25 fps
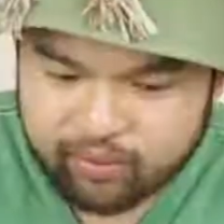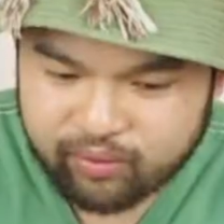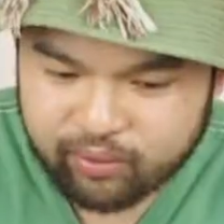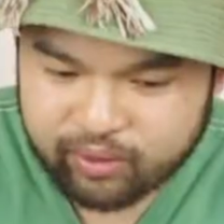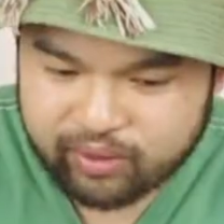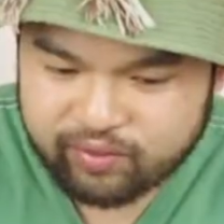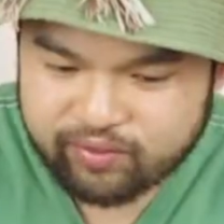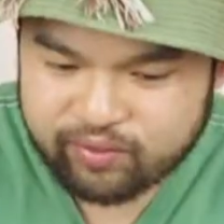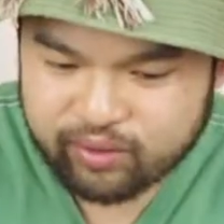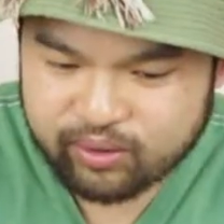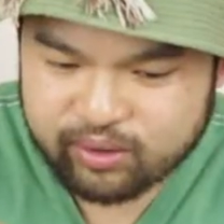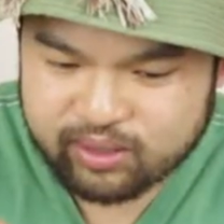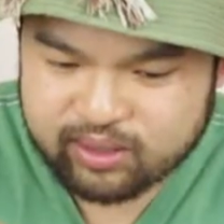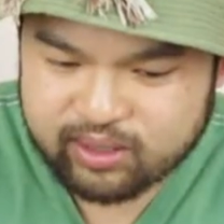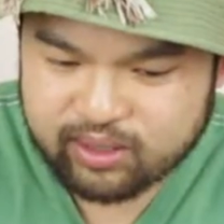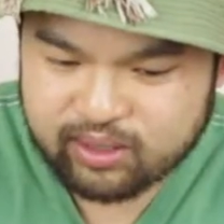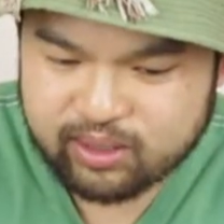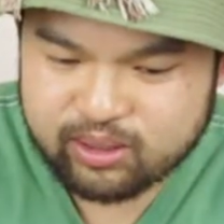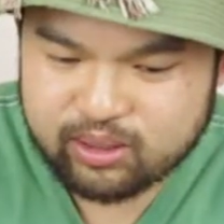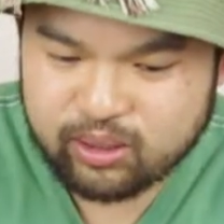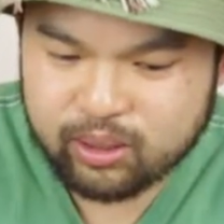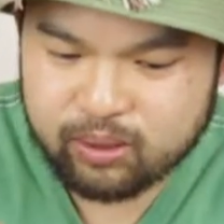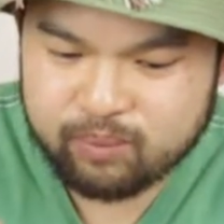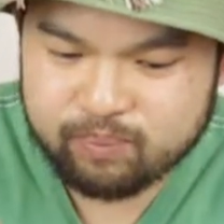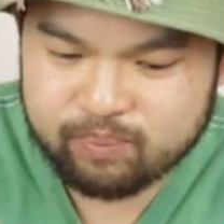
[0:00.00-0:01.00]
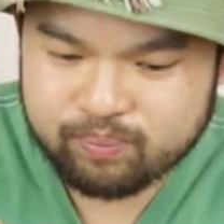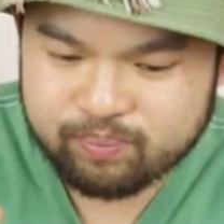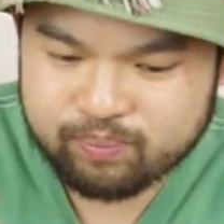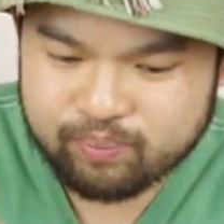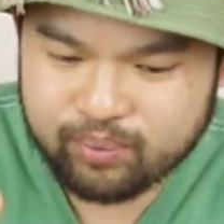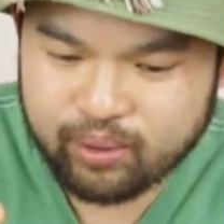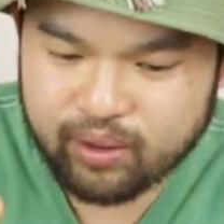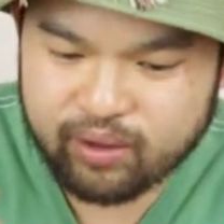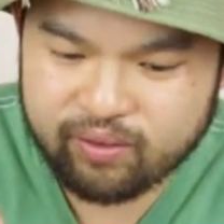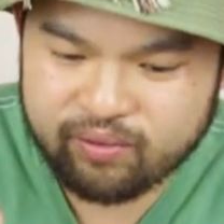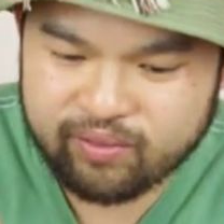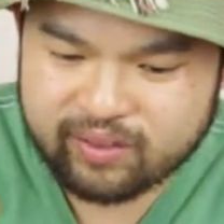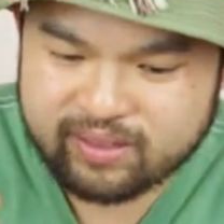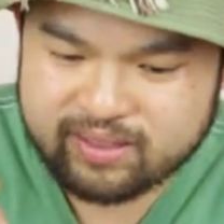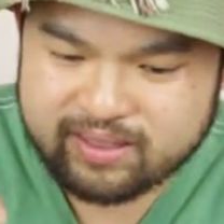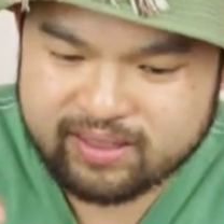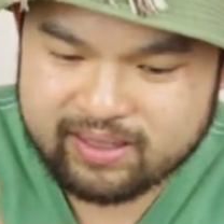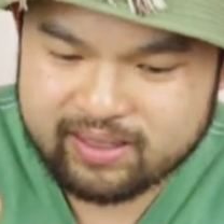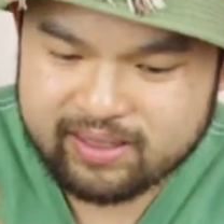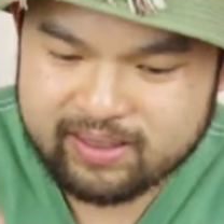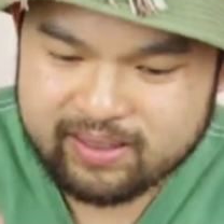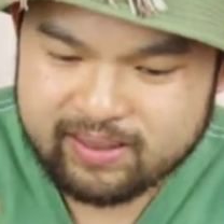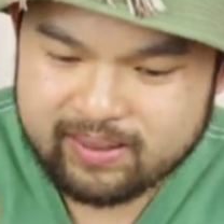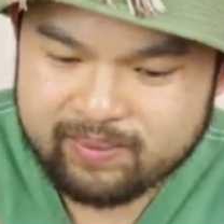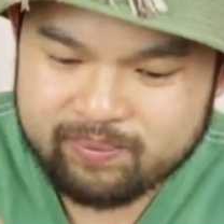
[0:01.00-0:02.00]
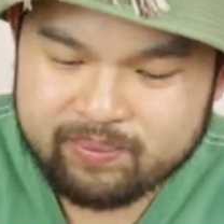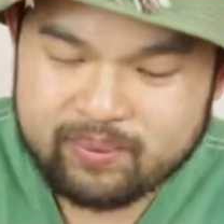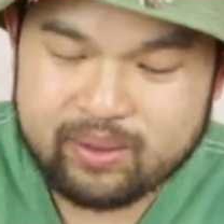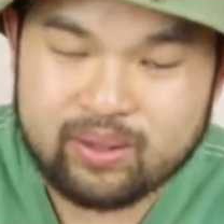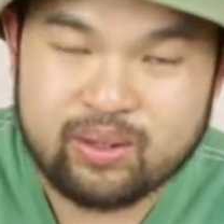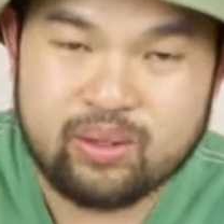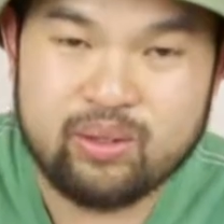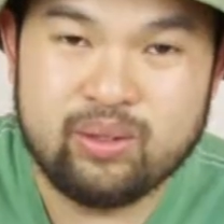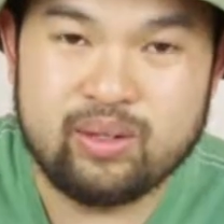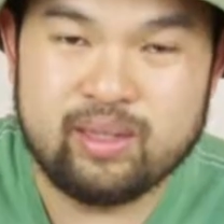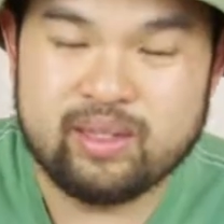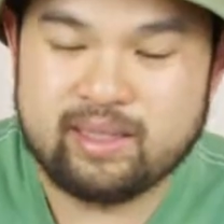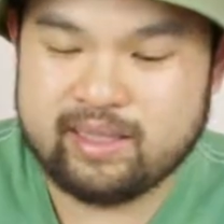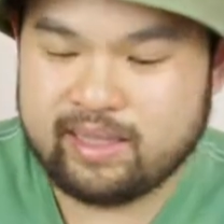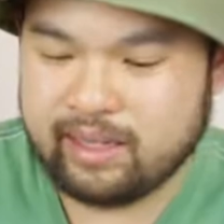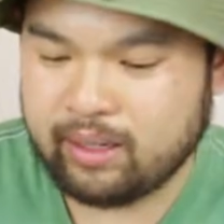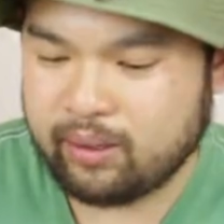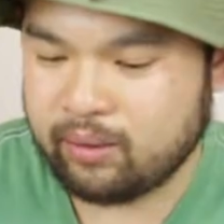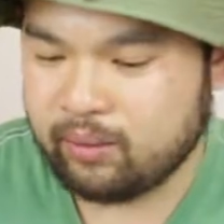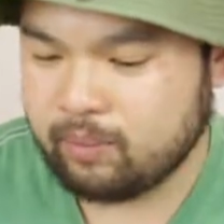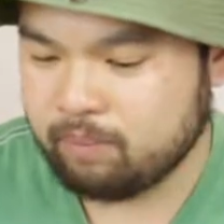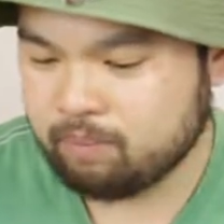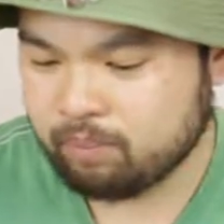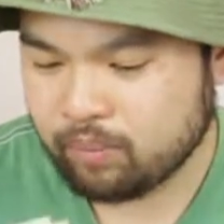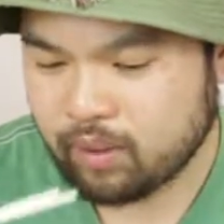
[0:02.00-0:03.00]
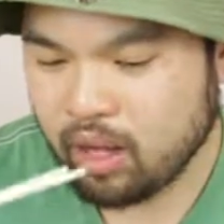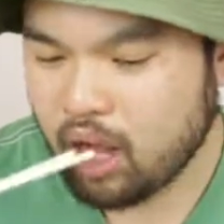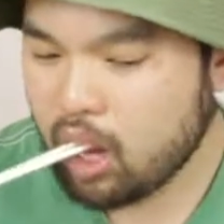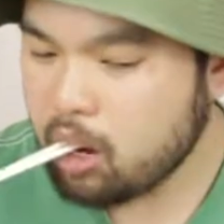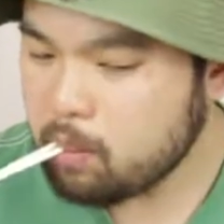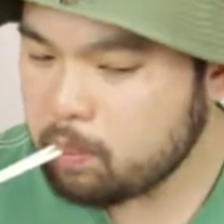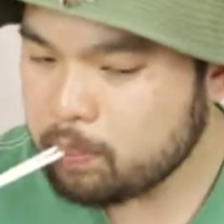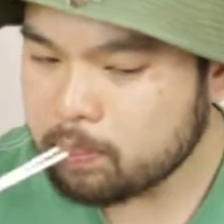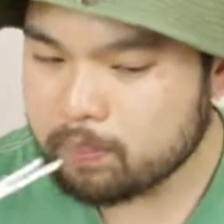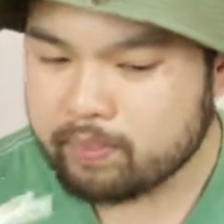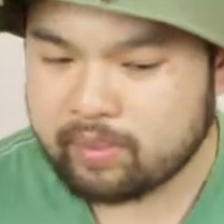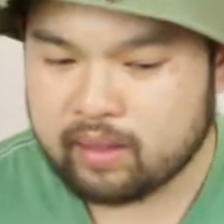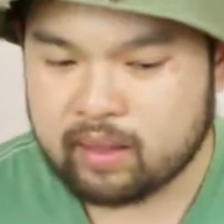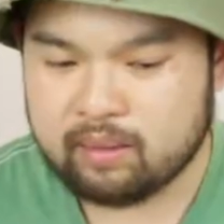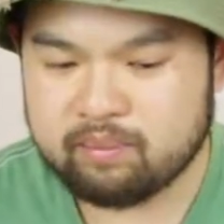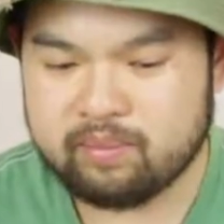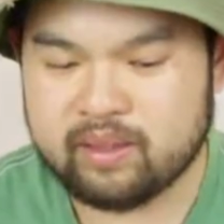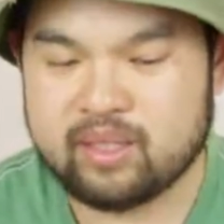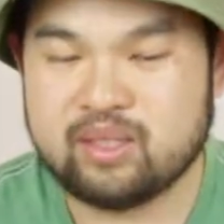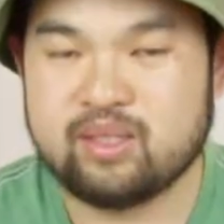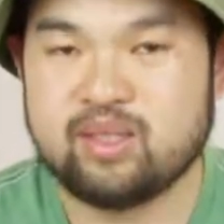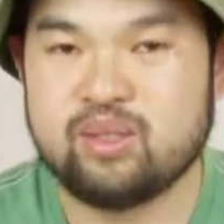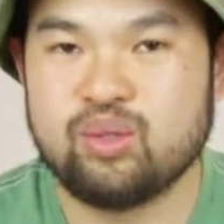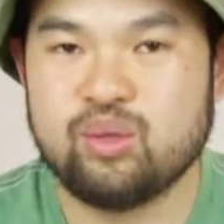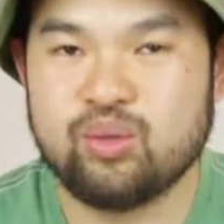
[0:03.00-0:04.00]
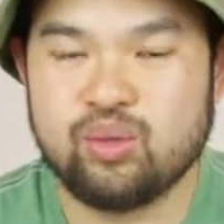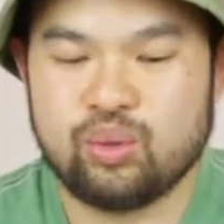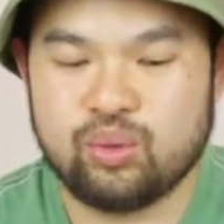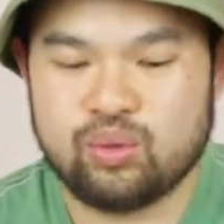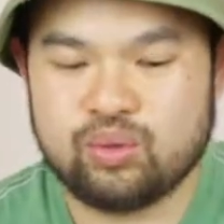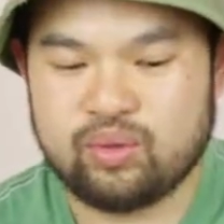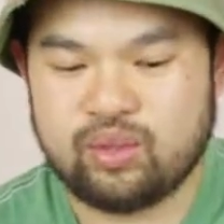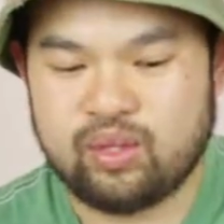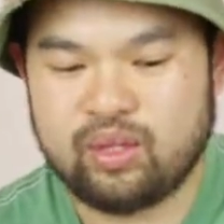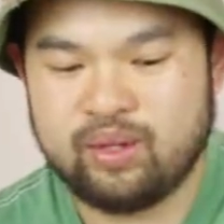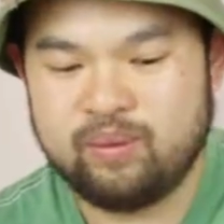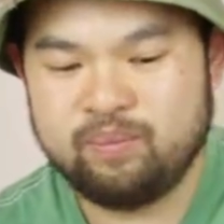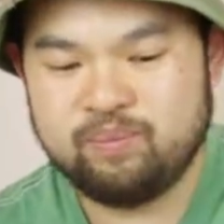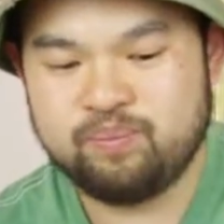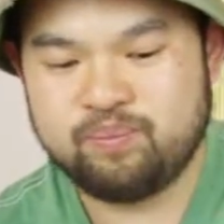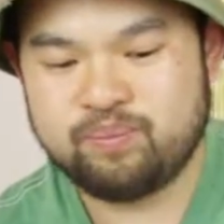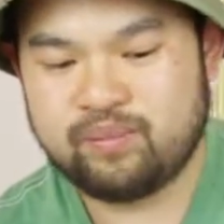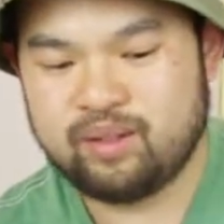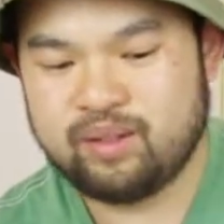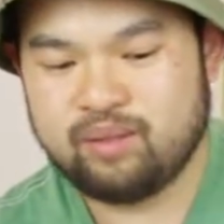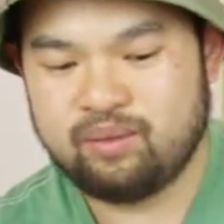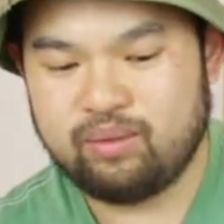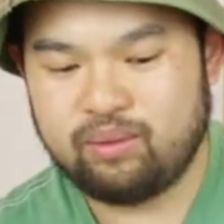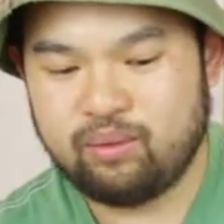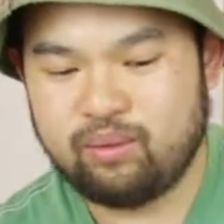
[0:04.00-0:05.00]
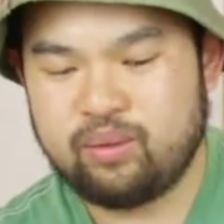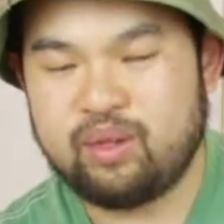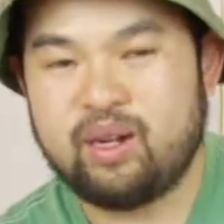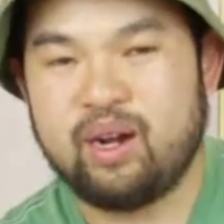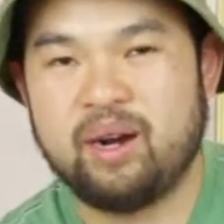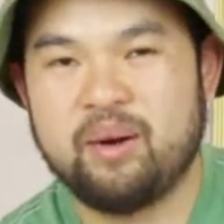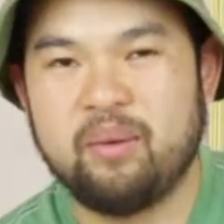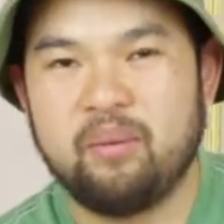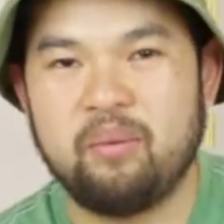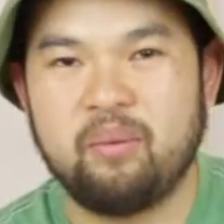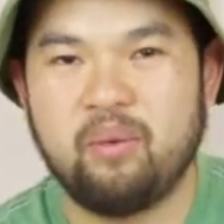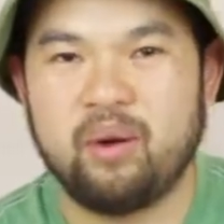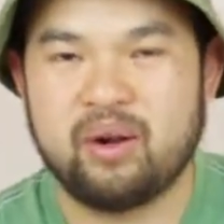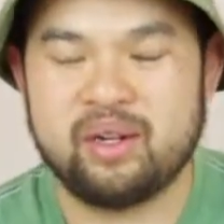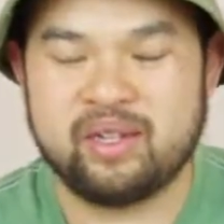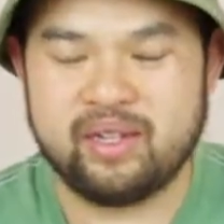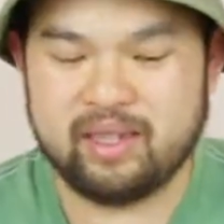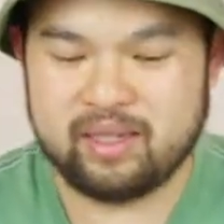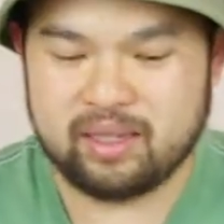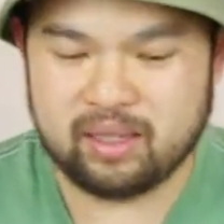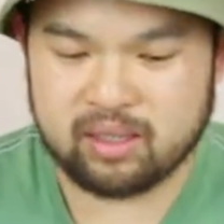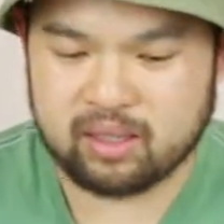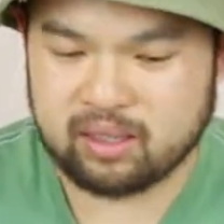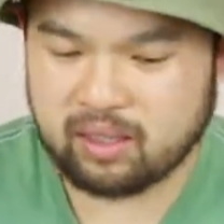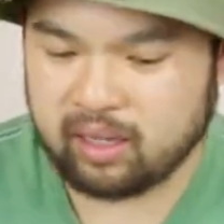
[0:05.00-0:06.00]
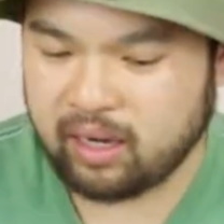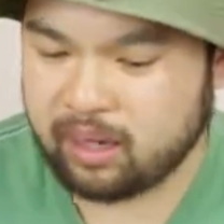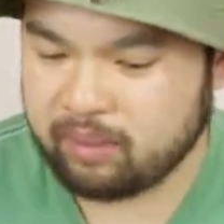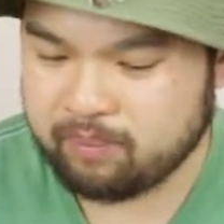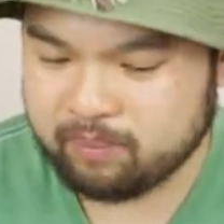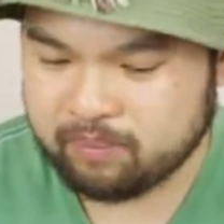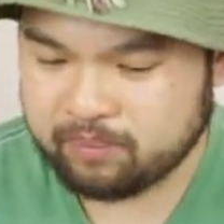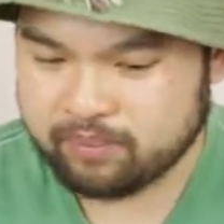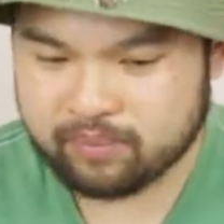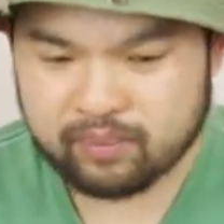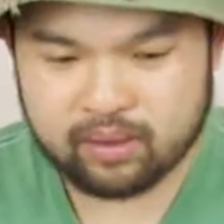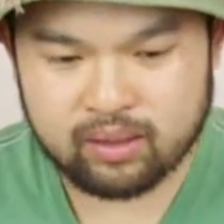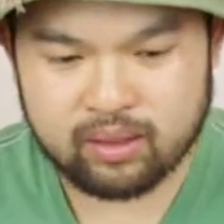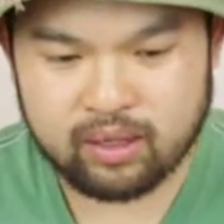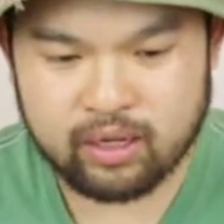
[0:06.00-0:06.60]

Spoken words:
already filled it to the top. Perfect. Couldn't tell because the noodles are kind of wonky in the cup. So